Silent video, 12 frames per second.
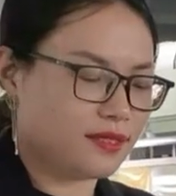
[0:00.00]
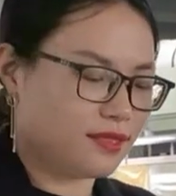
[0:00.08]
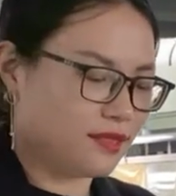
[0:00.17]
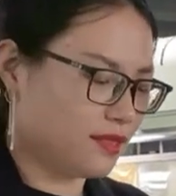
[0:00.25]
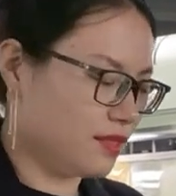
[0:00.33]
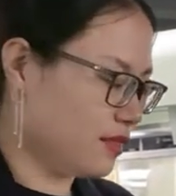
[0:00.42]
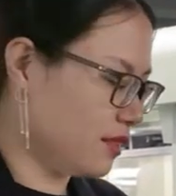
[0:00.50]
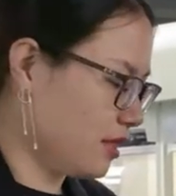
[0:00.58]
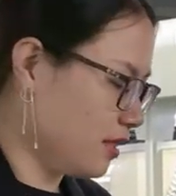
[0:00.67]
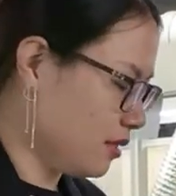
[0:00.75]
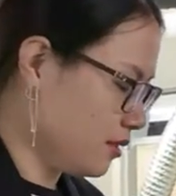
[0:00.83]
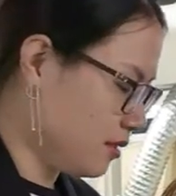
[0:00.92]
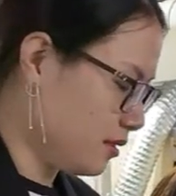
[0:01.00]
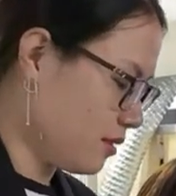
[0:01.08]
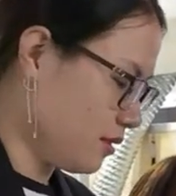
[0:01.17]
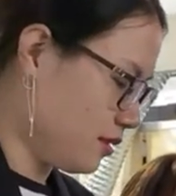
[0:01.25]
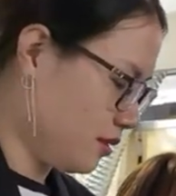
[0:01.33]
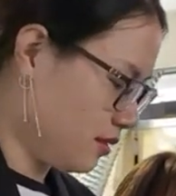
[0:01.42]

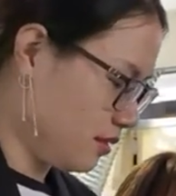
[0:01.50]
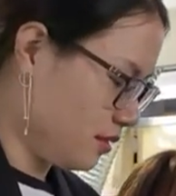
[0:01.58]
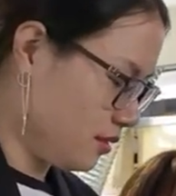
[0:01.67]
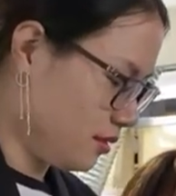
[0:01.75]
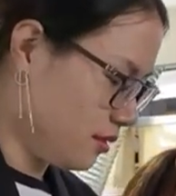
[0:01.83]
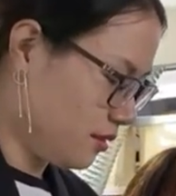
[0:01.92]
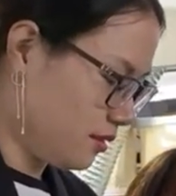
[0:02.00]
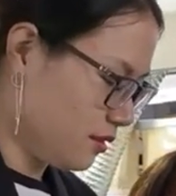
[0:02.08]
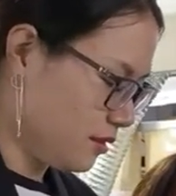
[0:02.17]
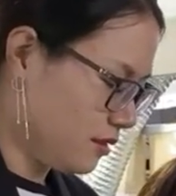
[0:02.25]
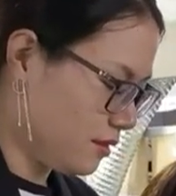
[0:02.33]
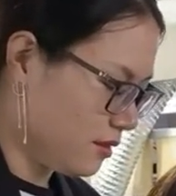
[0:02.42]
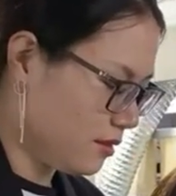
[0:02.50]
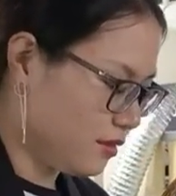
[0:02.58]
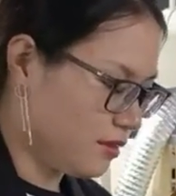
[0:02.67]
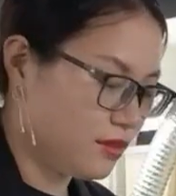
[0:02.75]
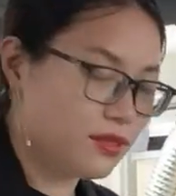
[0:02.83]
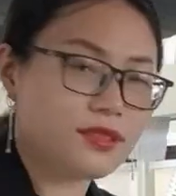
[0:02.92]

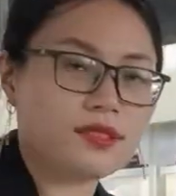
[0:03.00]
Nobody speaks.